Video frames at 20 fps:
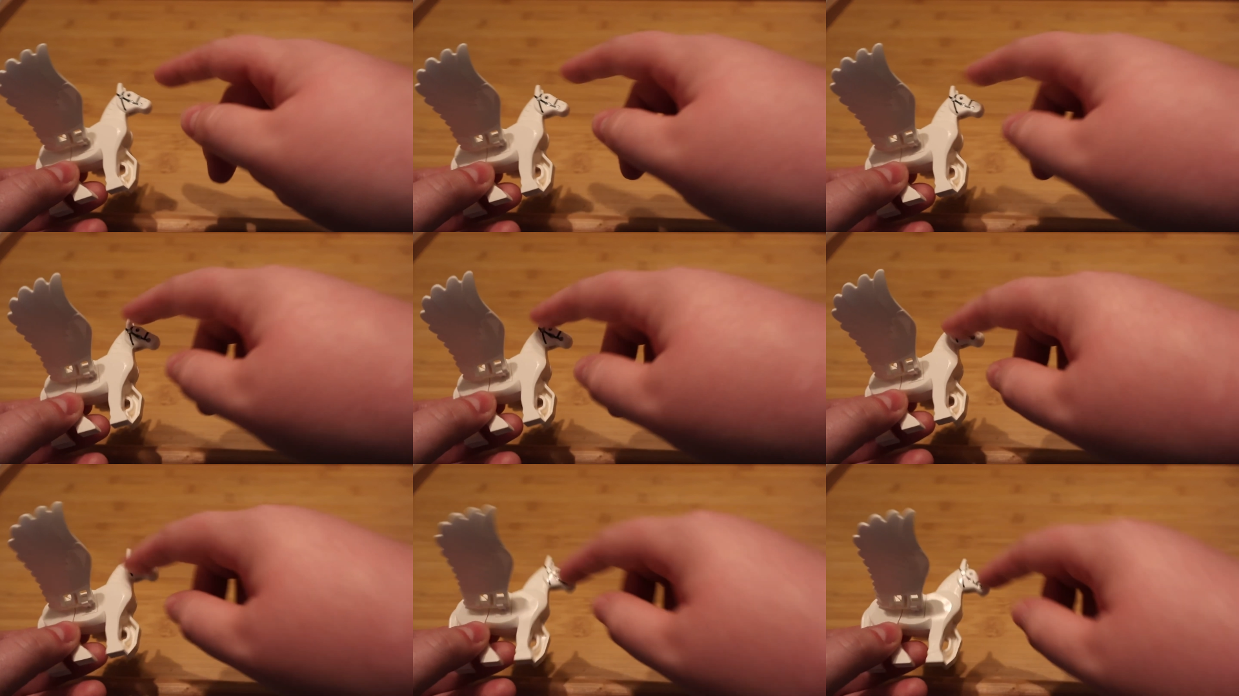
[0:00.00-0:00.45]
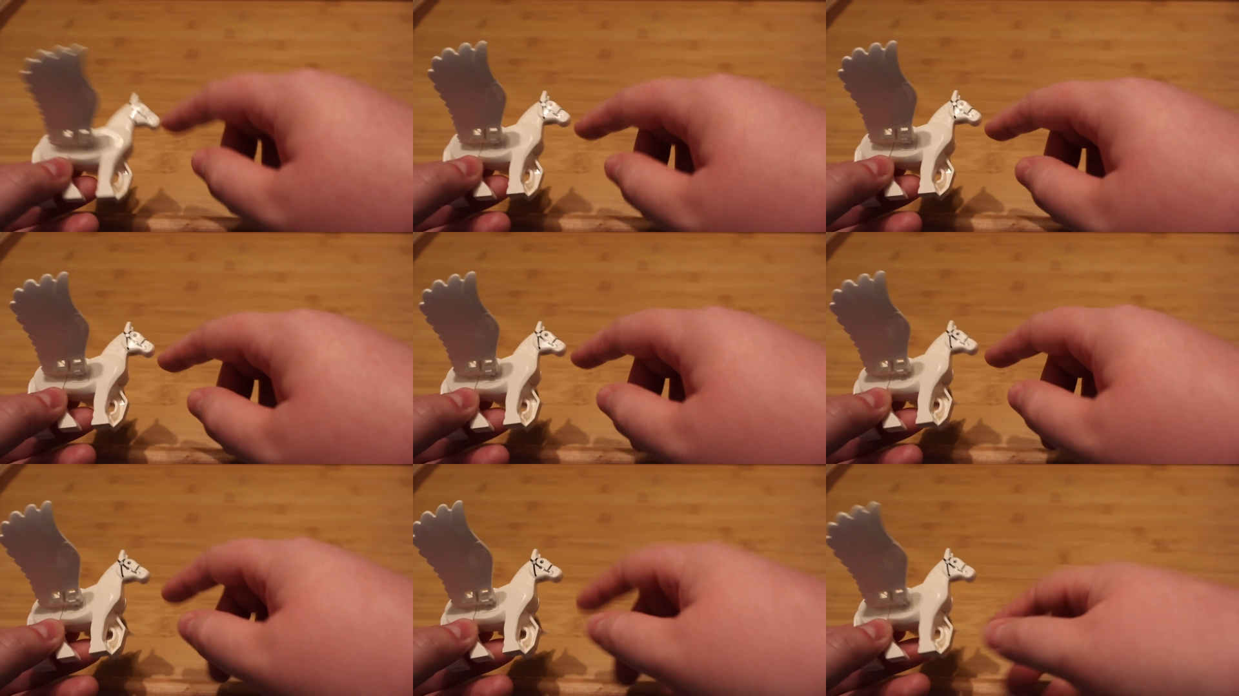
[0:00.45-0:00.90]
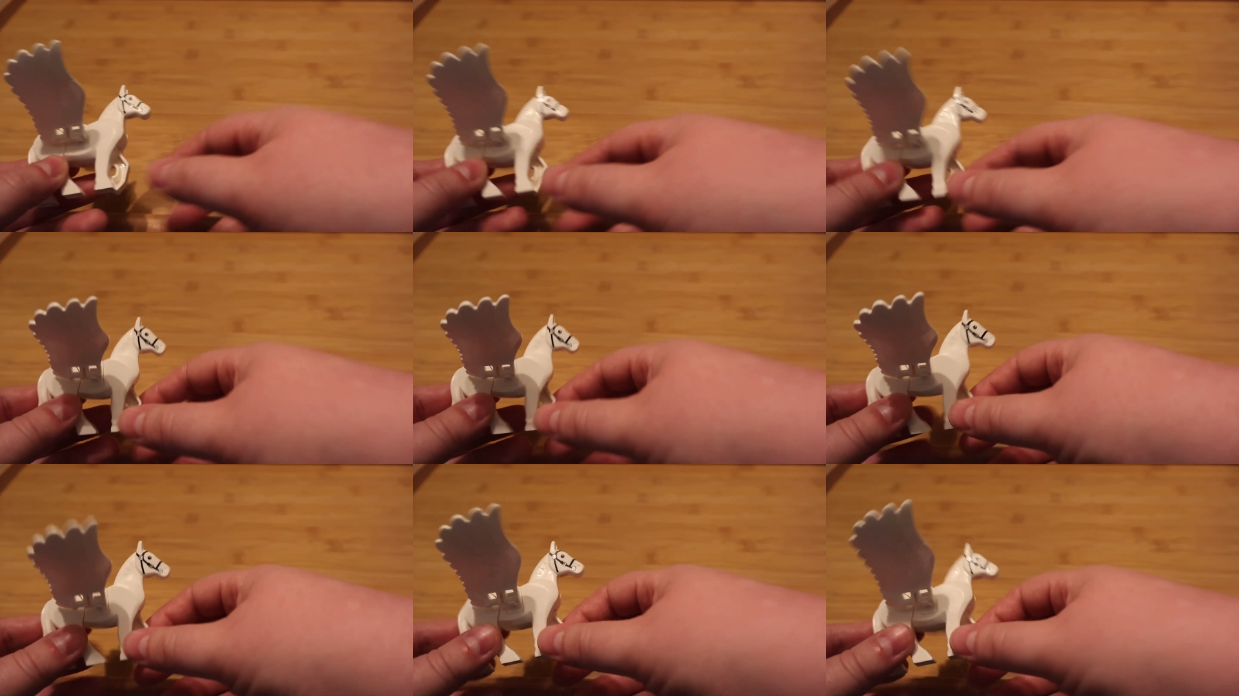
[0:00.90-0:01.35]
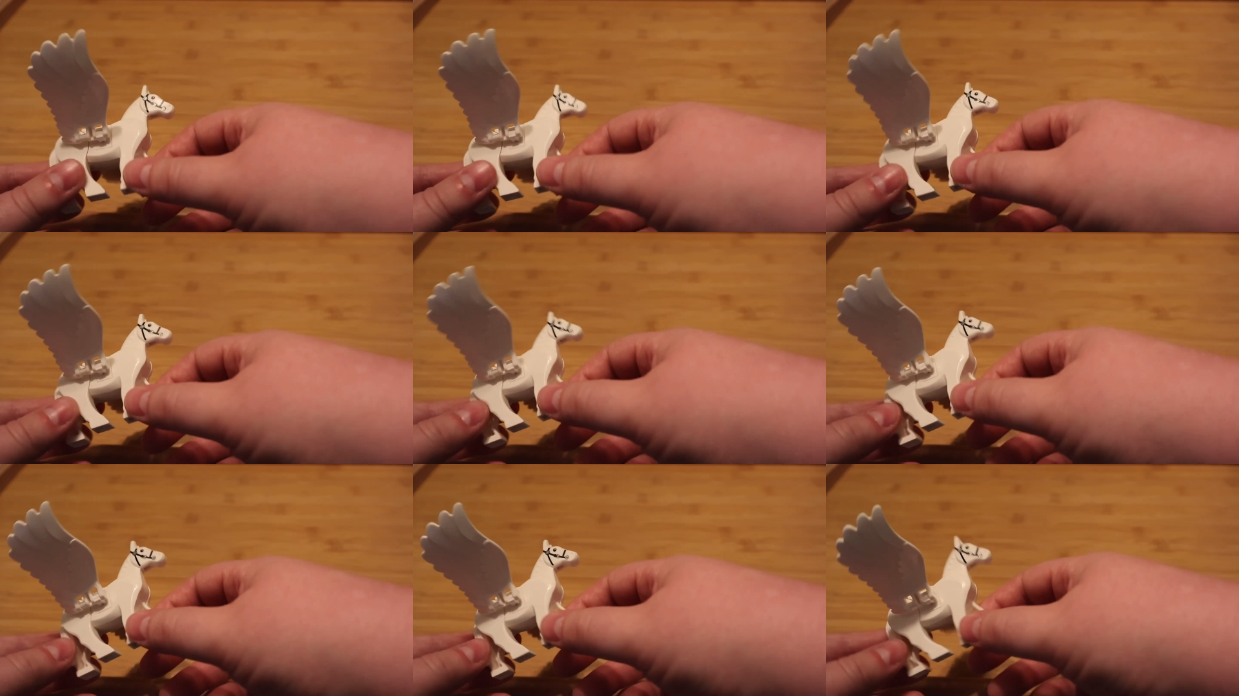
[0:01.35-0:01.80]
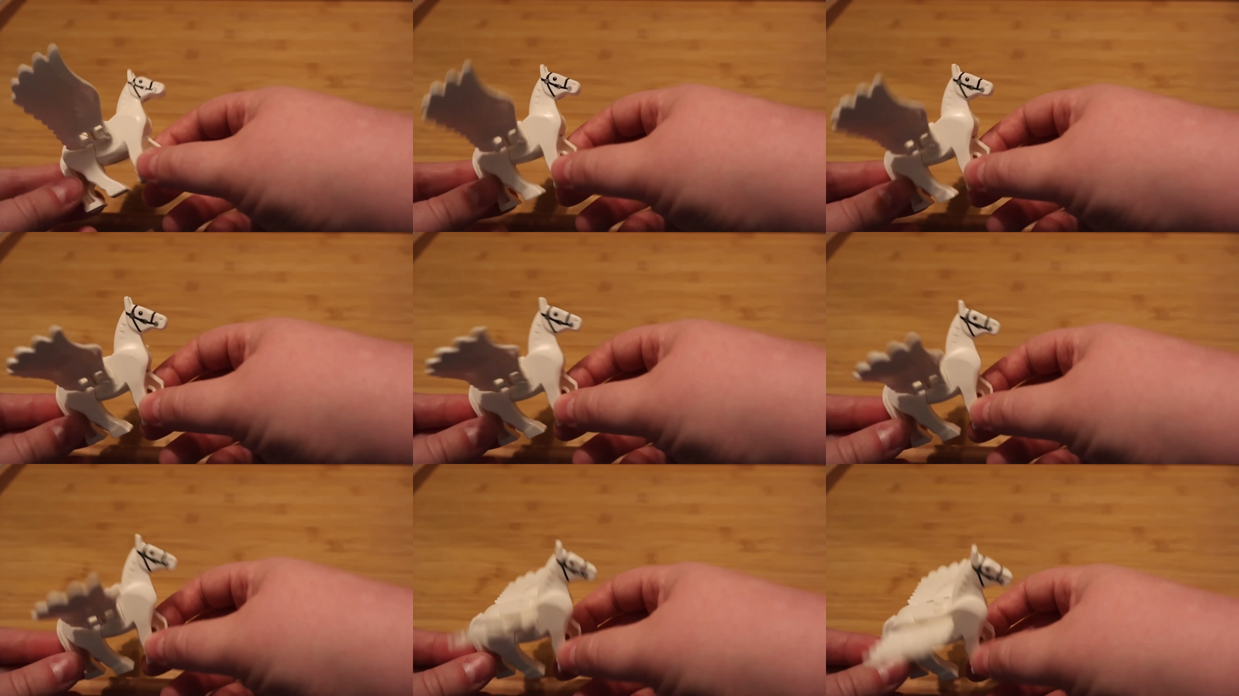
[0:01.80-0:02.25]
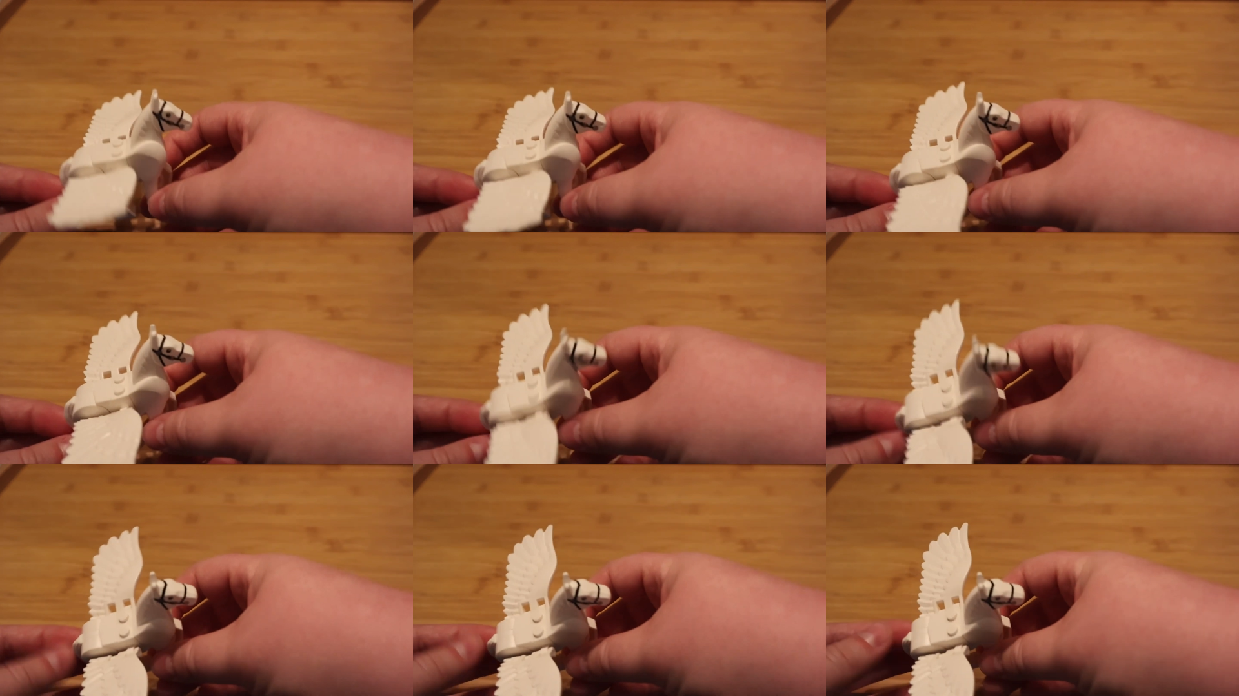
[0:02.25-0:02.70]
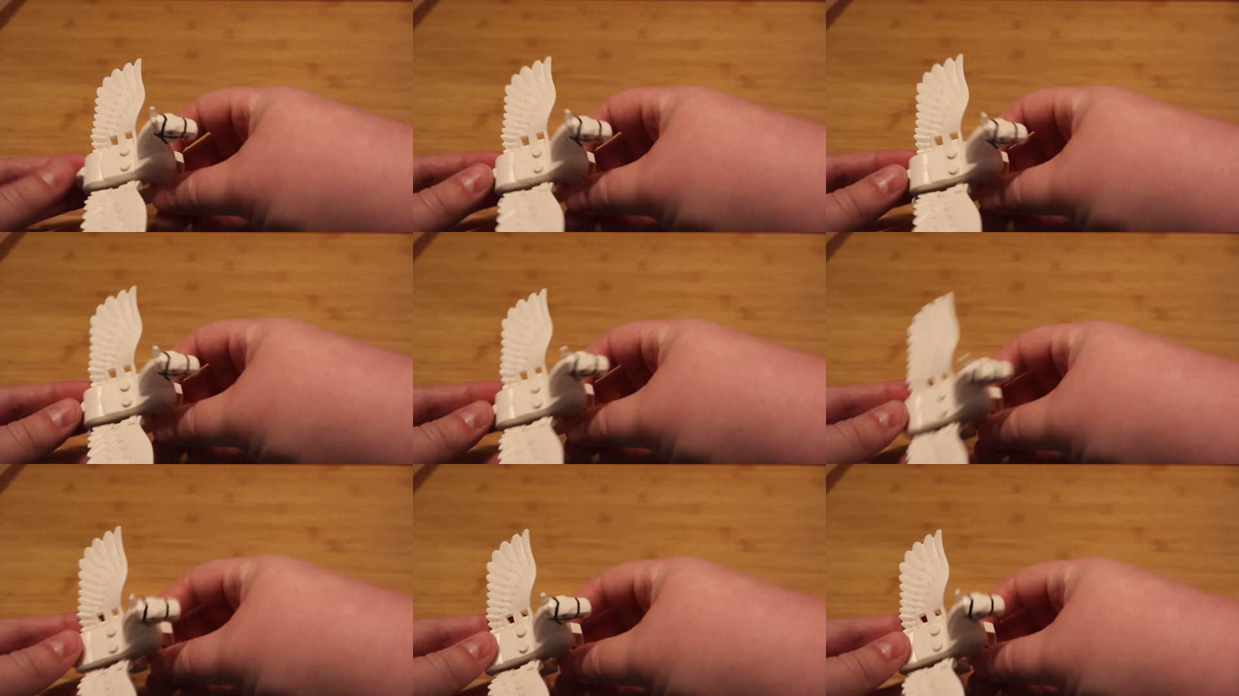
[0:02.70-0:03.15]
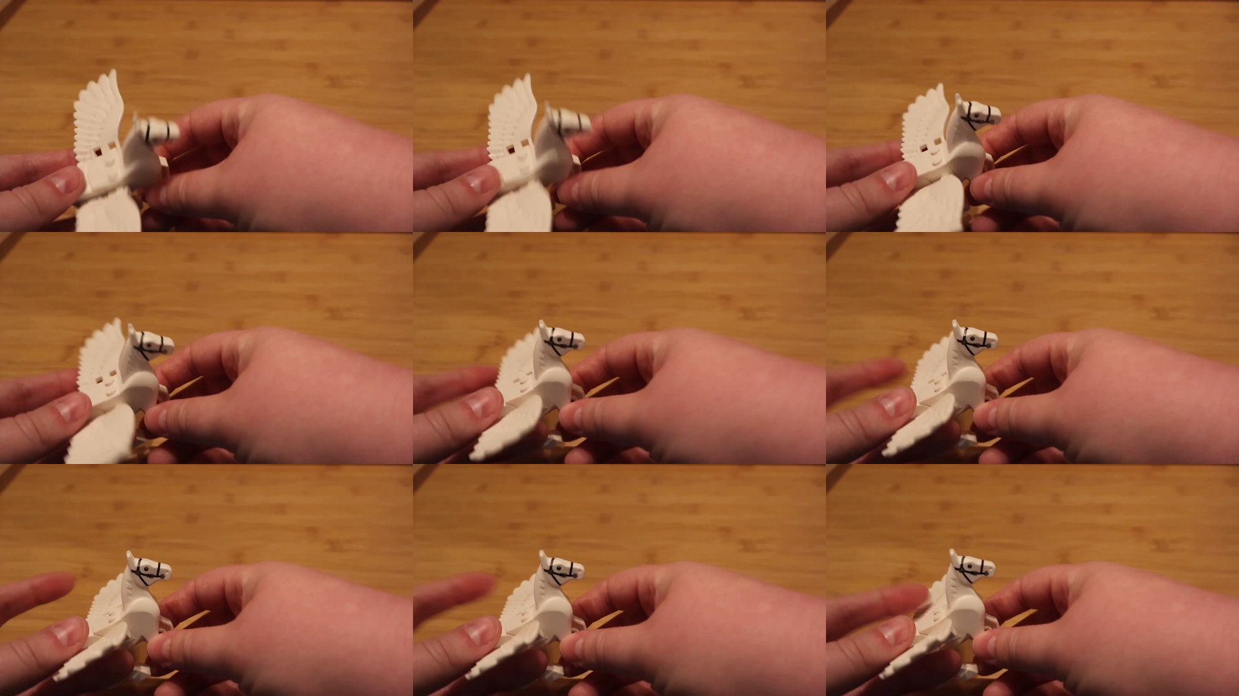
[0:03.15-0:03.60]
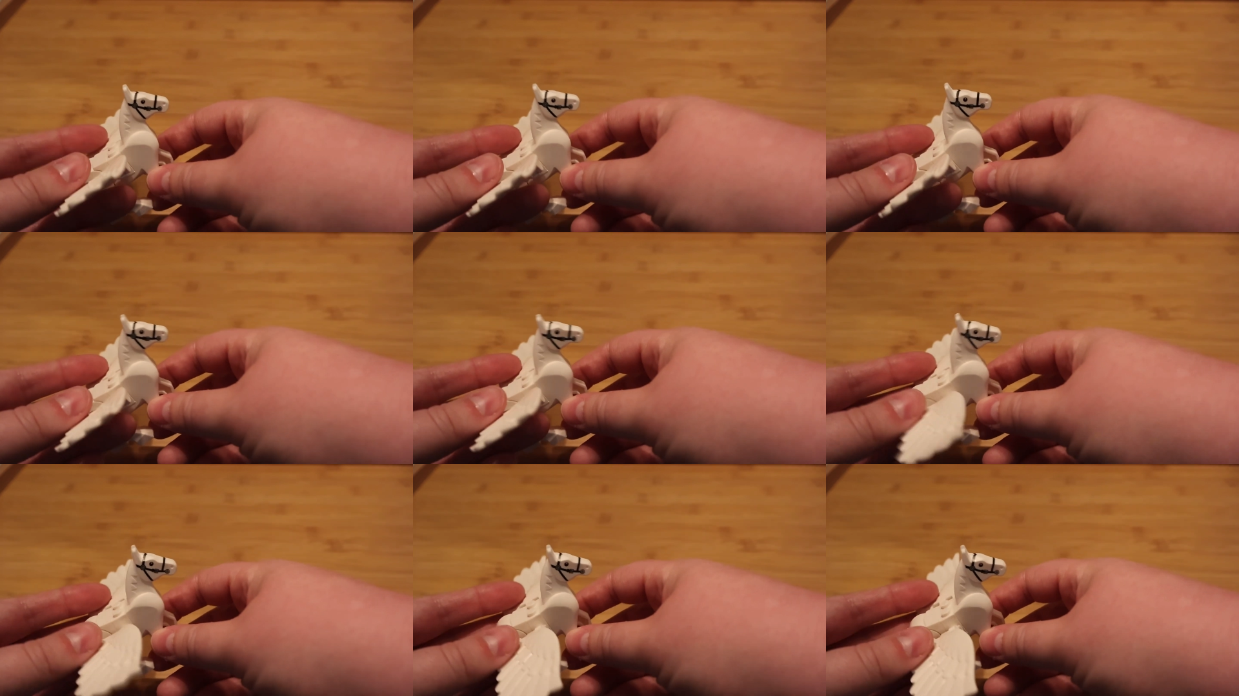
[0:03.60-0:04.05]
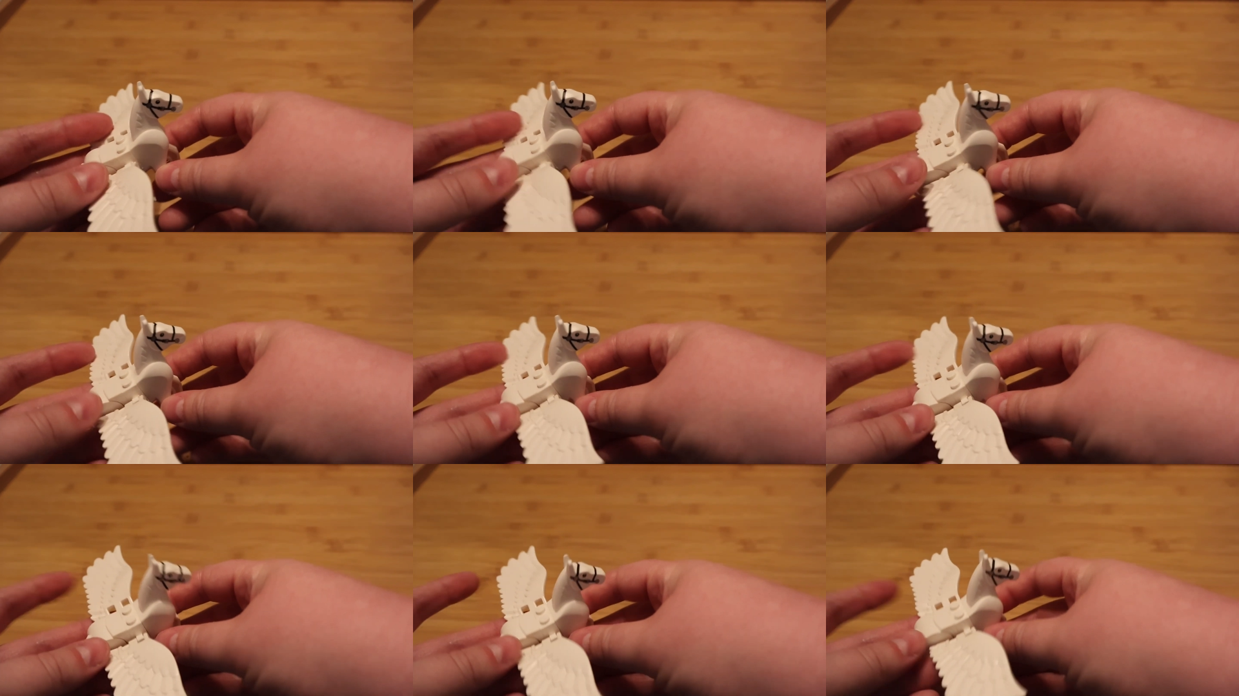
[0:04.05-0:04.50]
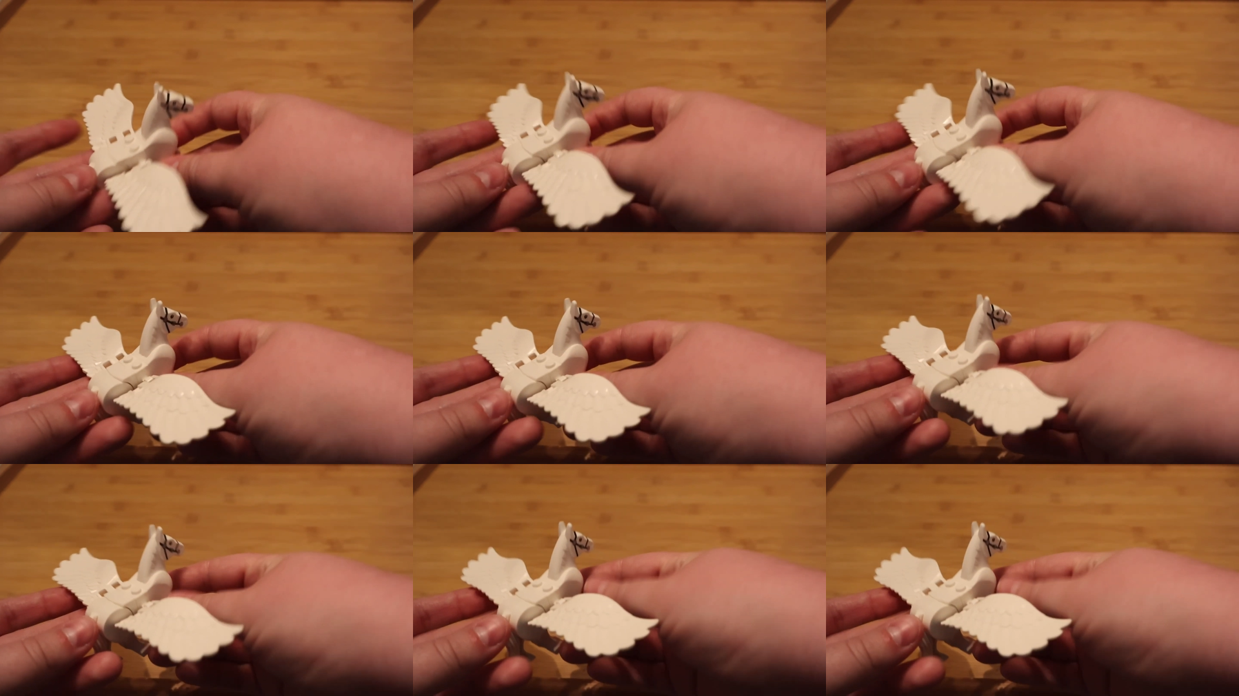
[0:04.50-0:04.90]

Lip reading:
No face is visible, so there are no lips to read.